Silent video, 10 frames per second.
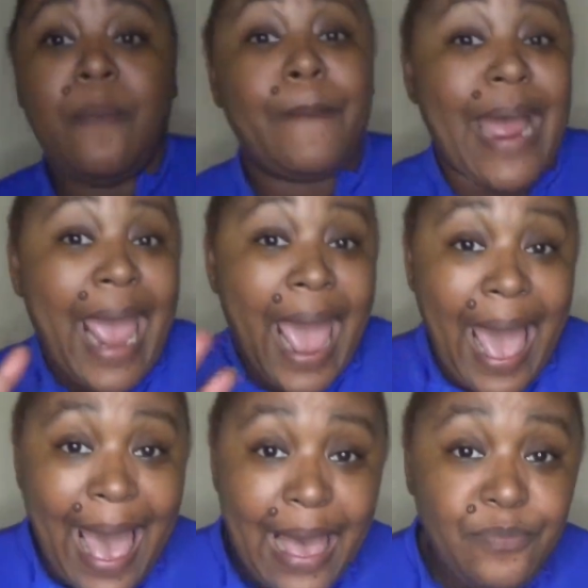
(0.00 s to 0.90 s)
my
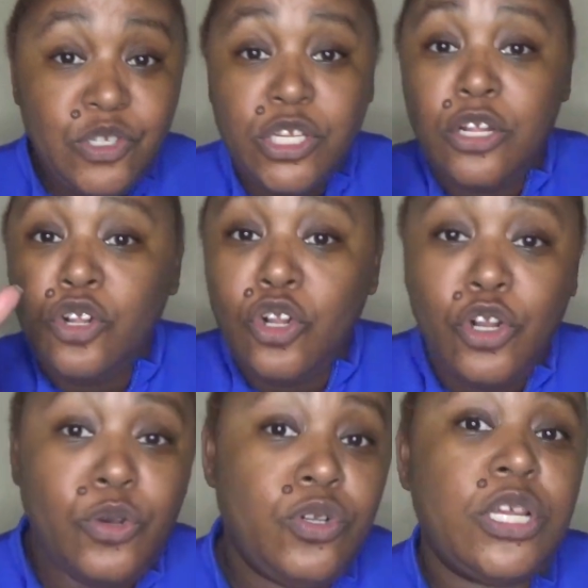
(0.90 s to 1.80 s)

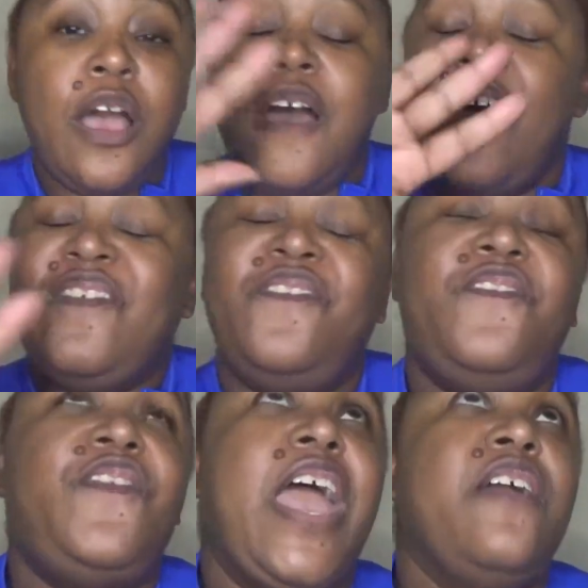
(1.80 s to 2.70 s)
absolute
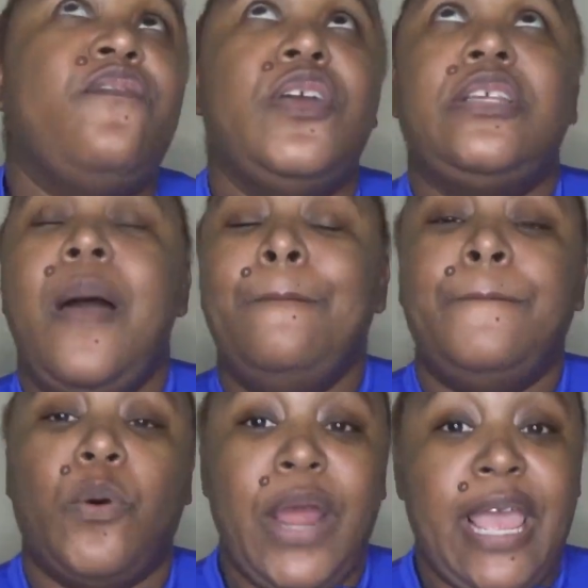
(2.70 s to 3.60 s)
favorite
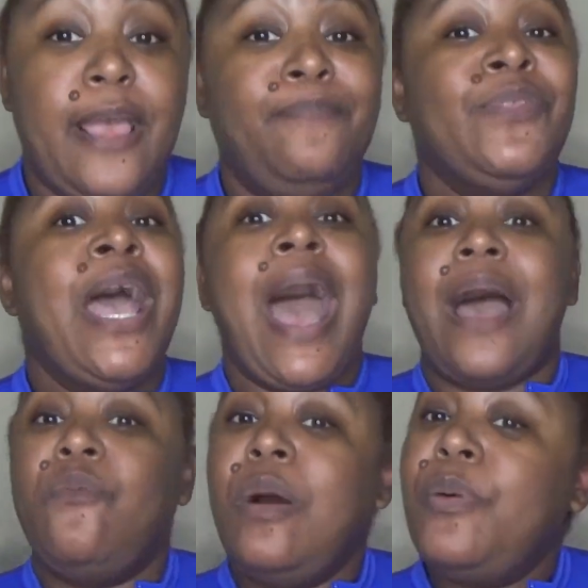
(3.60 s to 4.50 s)
brand.
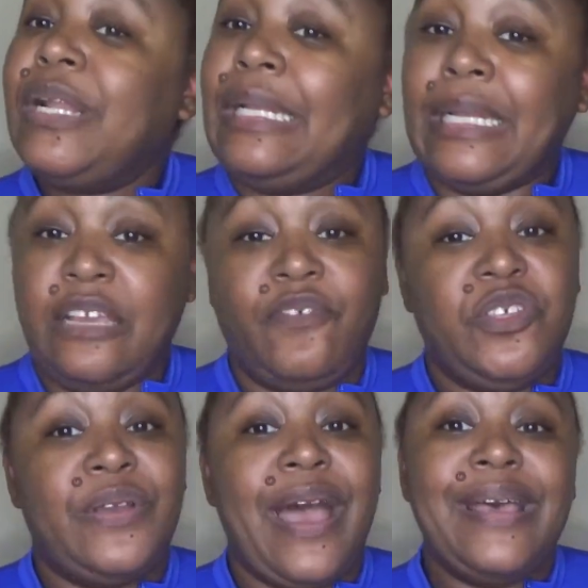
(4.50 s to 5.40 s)
I will put a link for
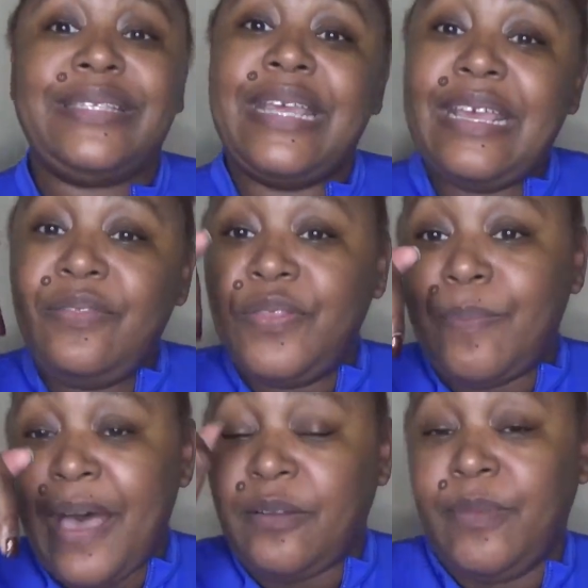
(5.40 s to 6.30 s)
you guys in the
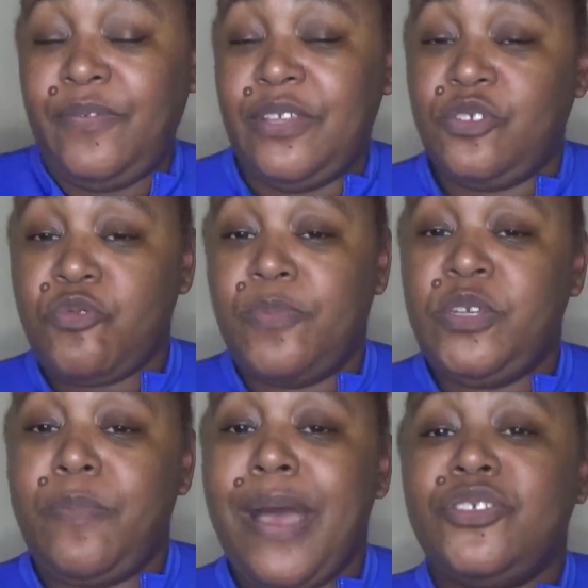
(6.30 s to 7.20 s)
bottom of the
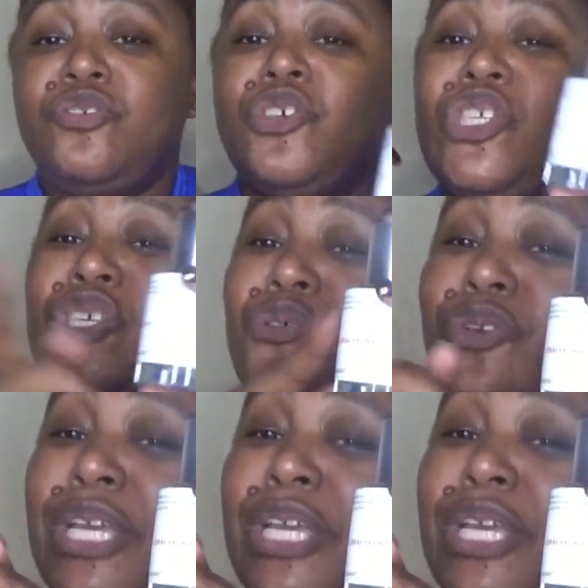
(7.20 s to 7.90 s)
description box so you